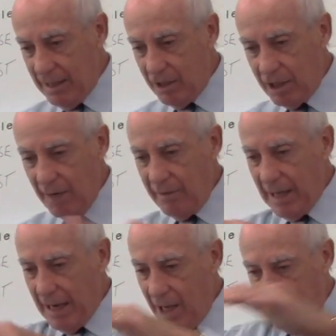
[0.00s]
to cover
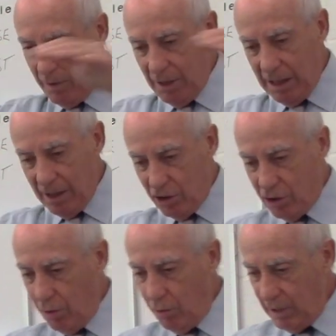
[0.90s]
that up, you'd need a
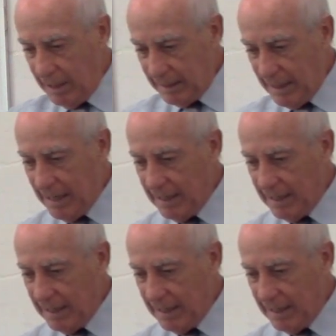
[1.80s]
stone like that,